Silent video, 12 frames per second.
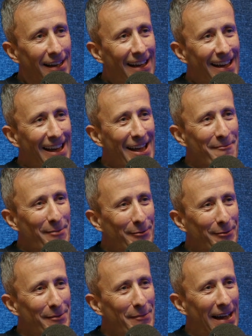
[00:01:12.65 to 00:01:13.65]
but
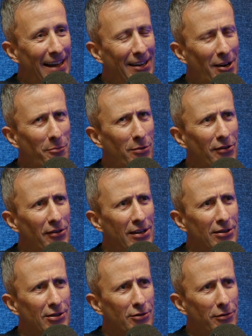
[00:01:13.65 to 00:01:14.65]
we met a number of
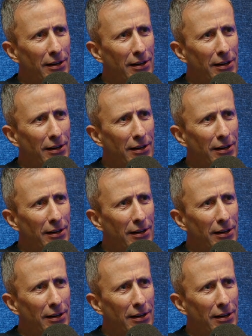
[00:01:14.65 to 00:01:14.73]
years ago,